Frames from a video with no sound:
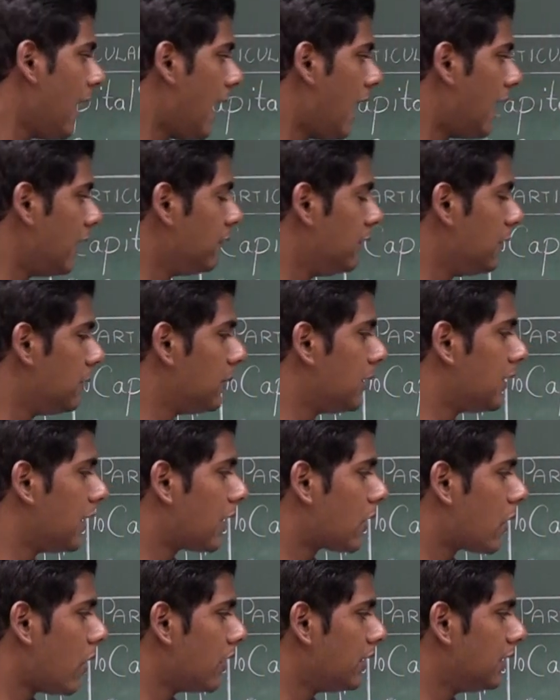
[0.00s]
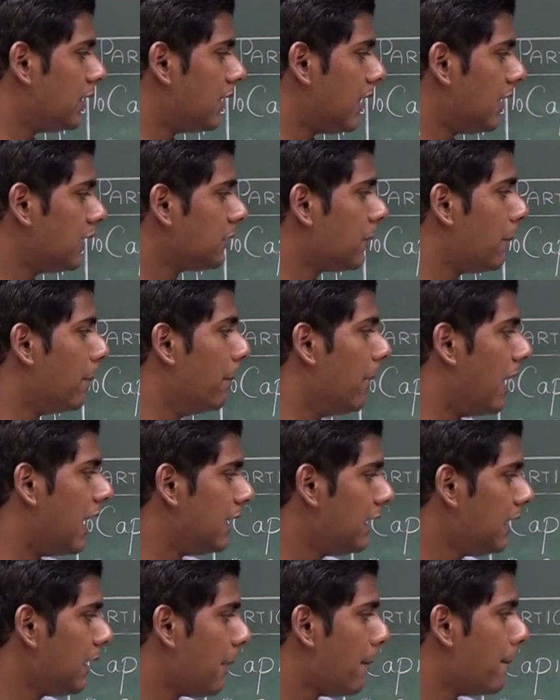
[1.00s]
and we will record it as
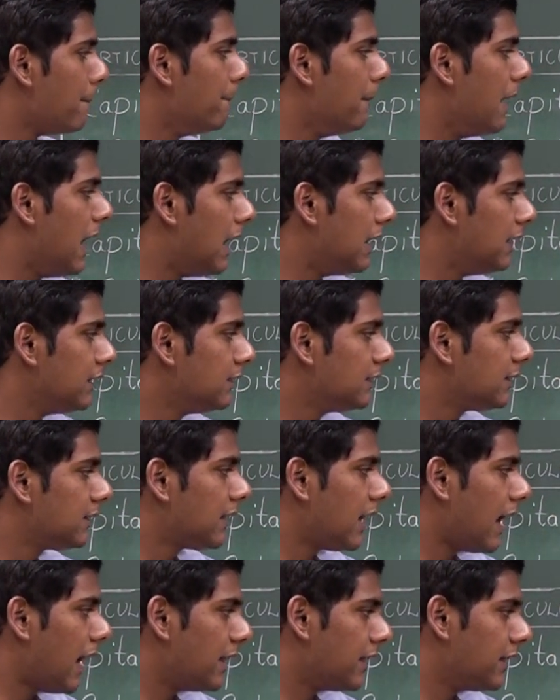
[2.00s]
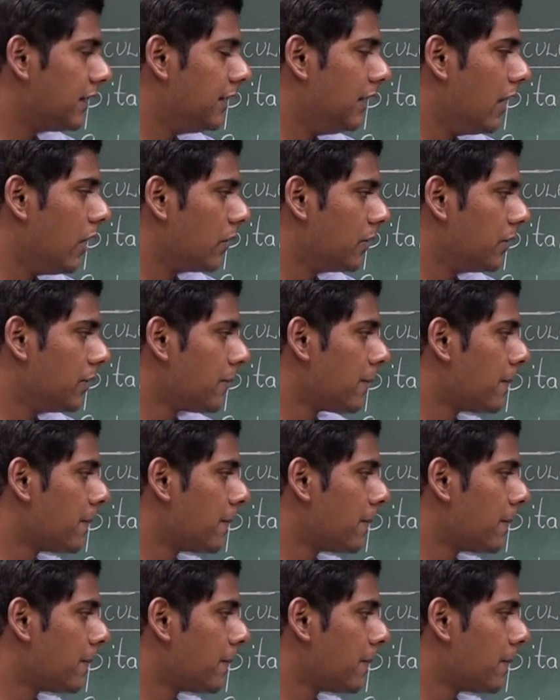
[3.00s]
by balance carried down.